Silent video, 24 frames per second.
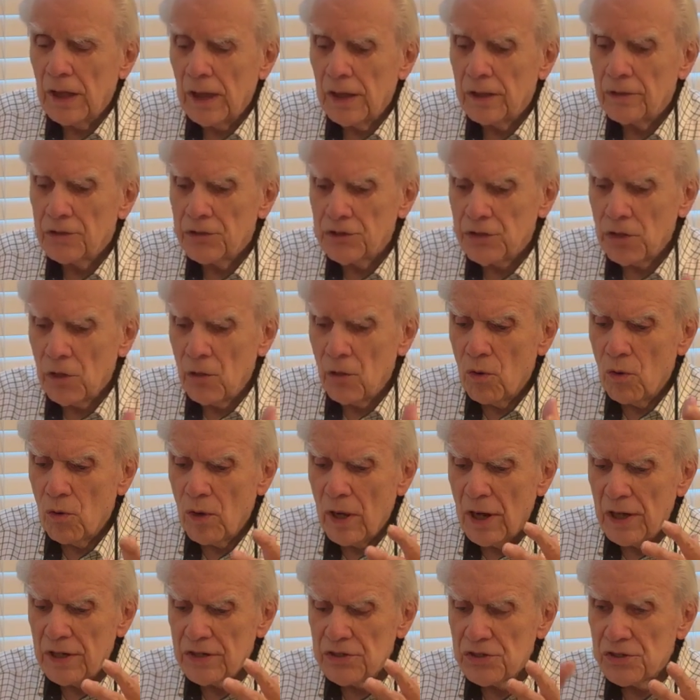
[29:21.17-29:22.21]
And so
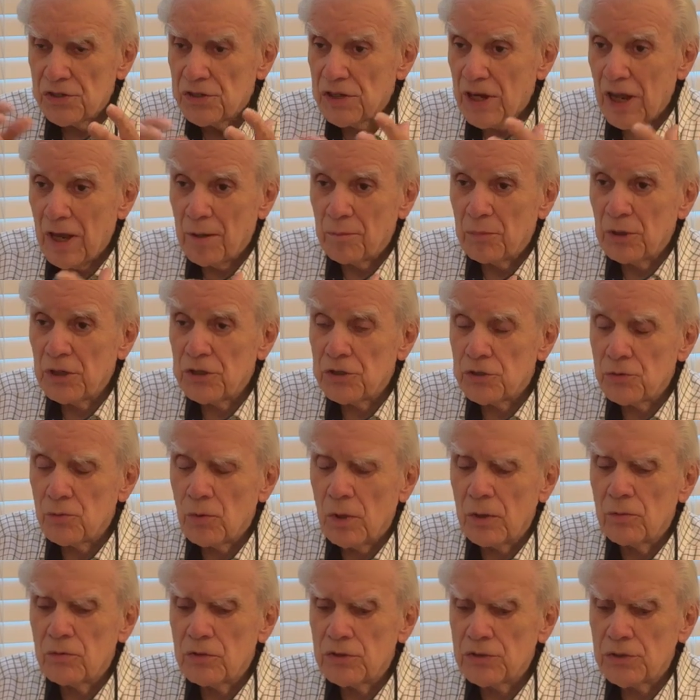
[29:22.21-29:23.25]
I established
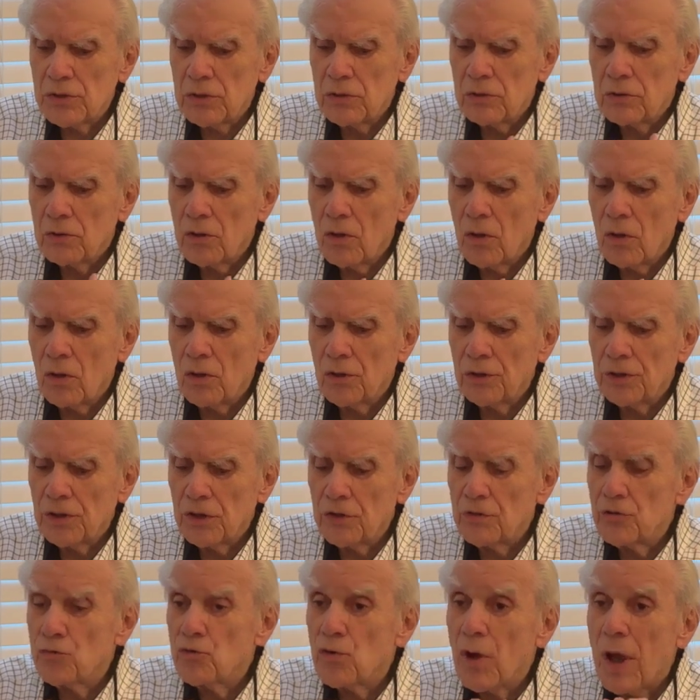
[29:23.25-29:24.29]
what was called a
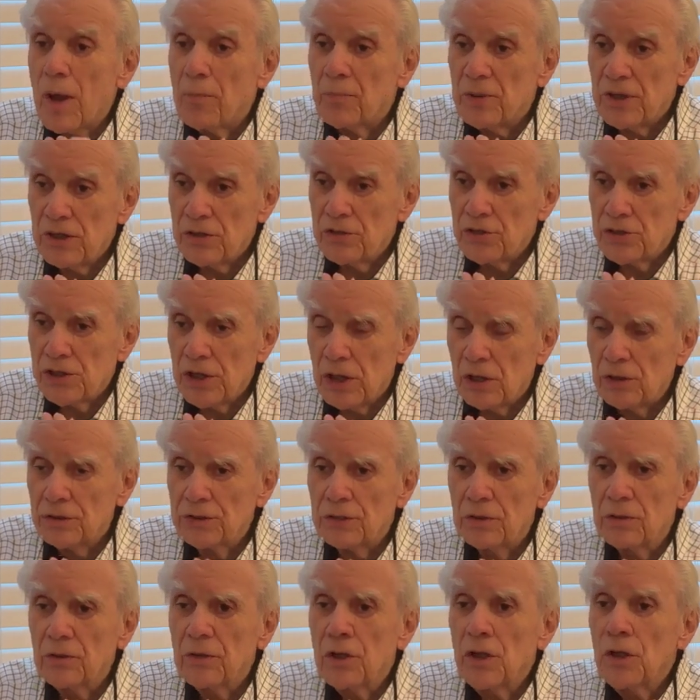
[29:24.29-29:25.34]
drop-in
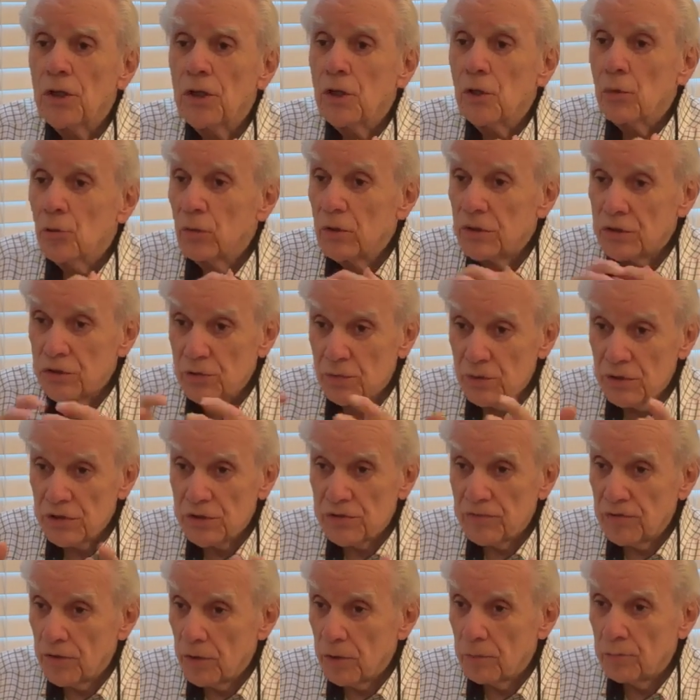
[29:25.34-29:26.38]
shelter, which was
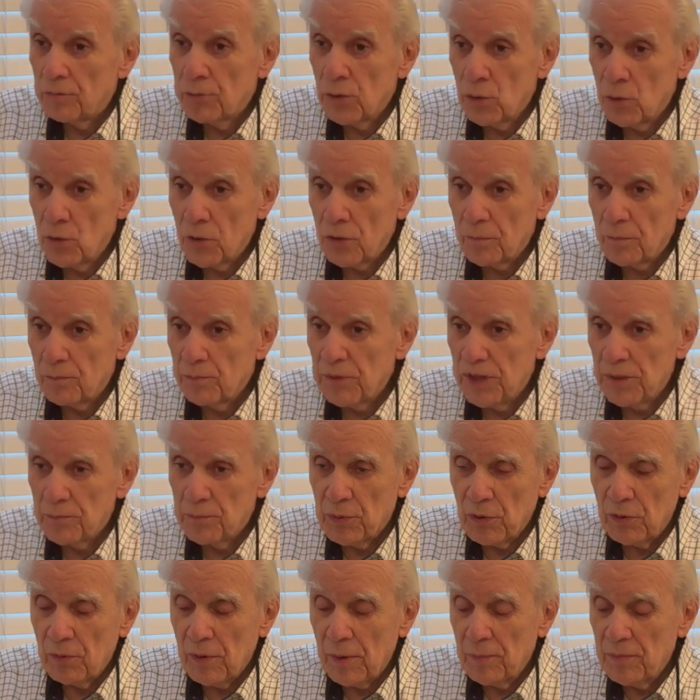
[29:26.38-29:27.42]
for poor
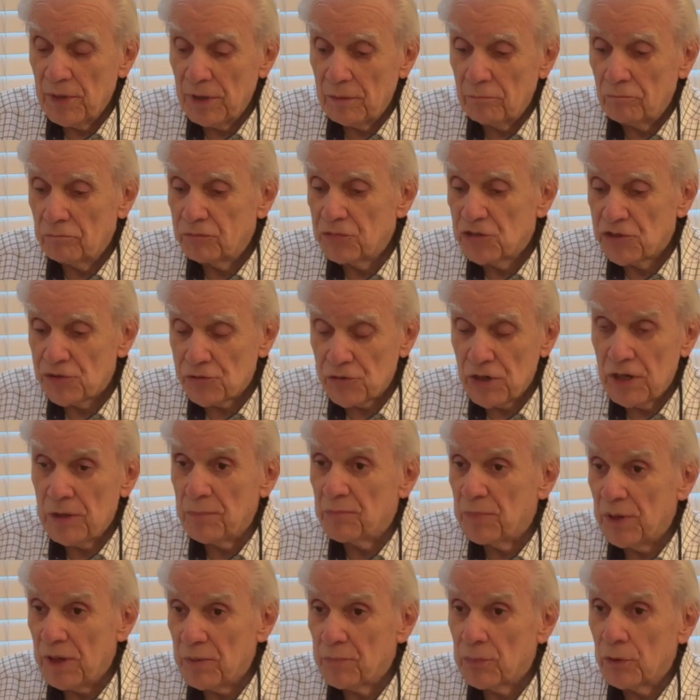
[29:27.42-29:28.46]
people, I mean street
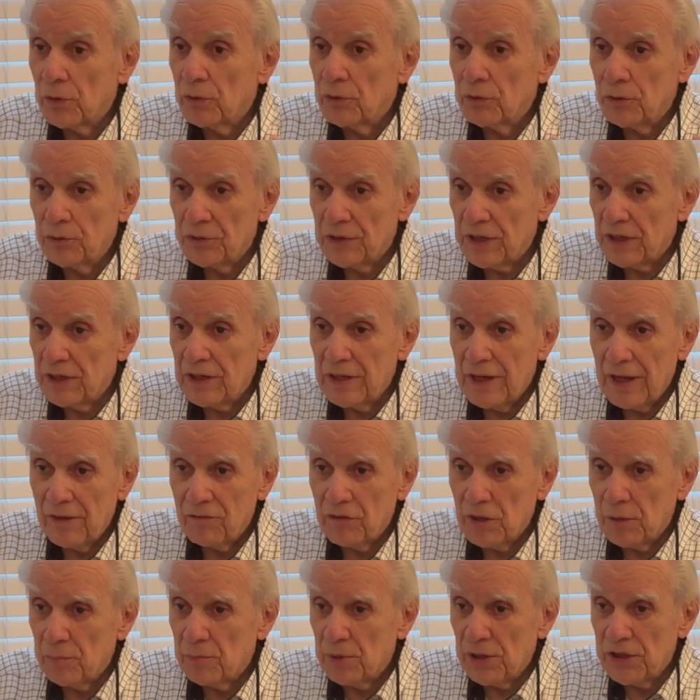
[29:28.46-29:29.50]
people who didn't have
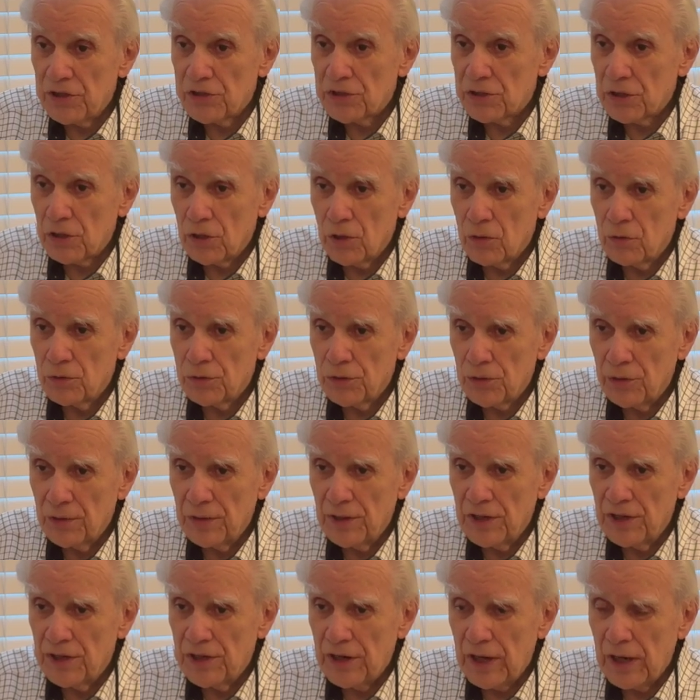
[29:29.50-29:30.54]
any place to go during
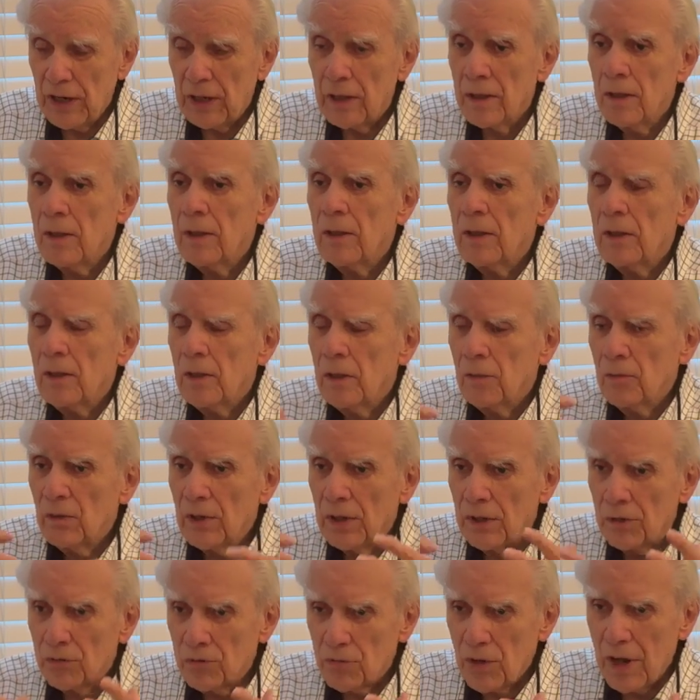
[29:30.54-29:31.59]
the day. We
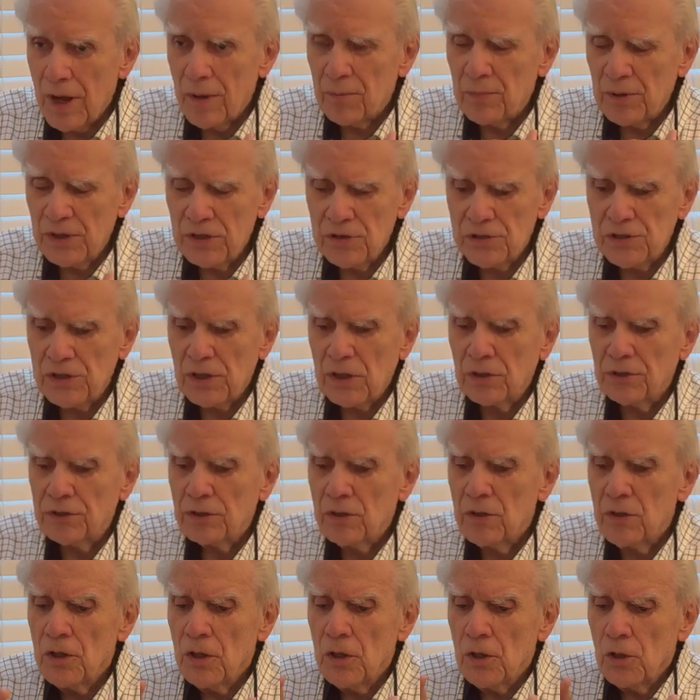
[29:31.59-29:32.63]
had a drop-in shelter
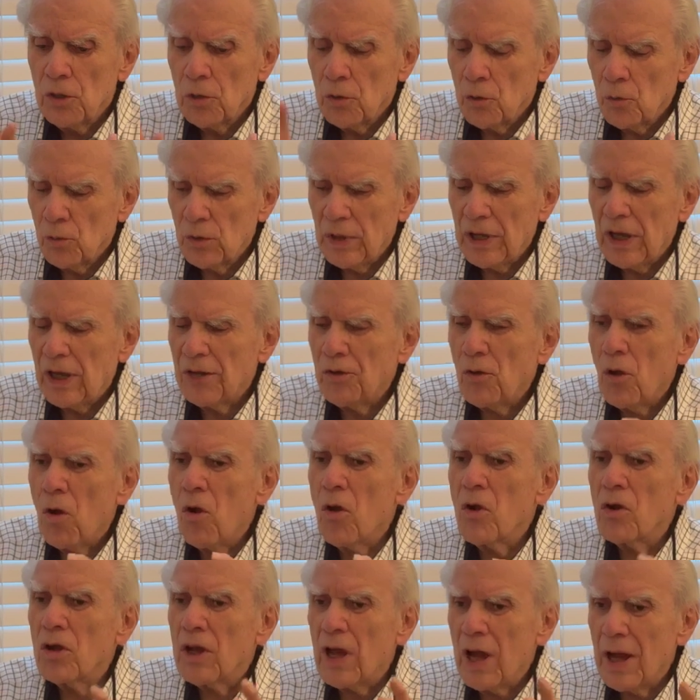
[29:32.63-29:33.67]
we had
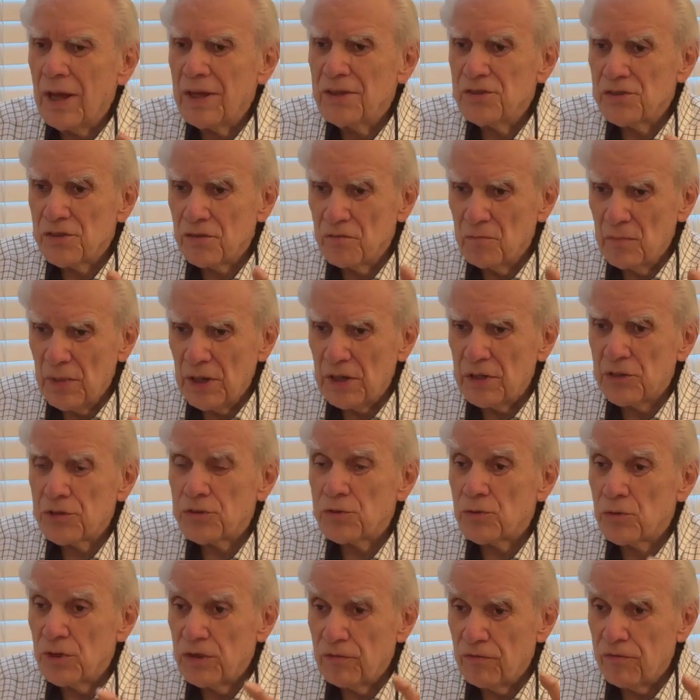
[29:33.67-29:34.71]
all mm. kinds of
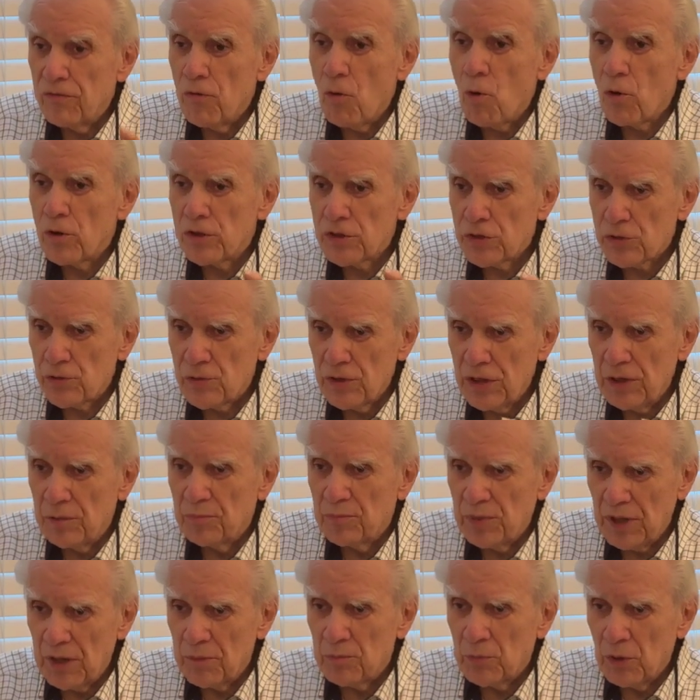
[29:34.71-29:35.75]
ministry for street
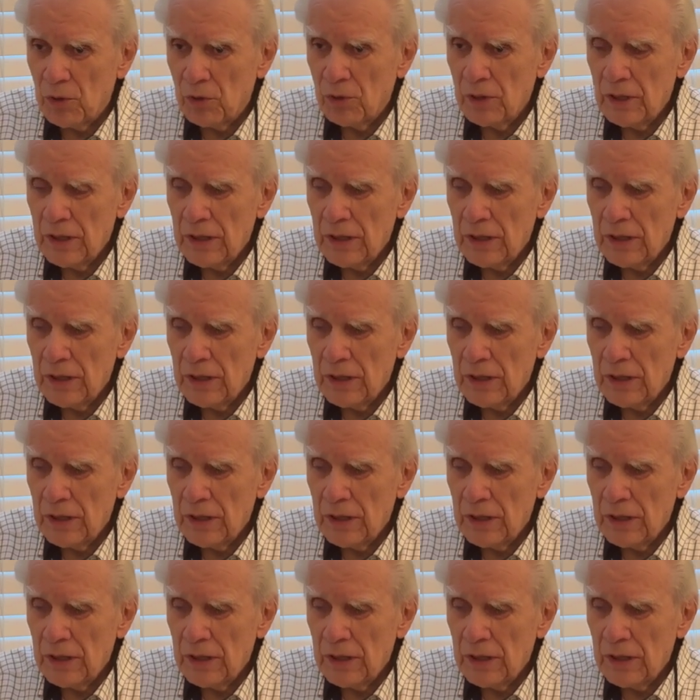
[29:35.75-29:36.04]
people.